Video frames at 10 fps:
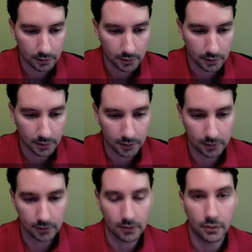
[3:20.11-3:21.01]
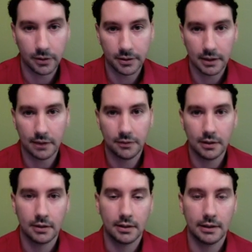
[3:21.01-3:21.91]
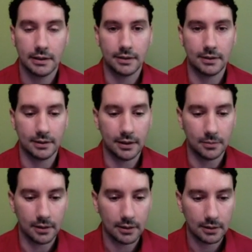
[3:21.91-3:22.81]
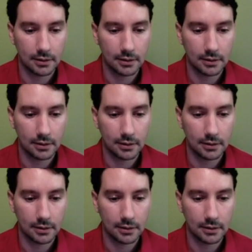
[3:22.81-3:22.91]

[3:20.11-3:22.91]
such as the door on the left, isn't a statement.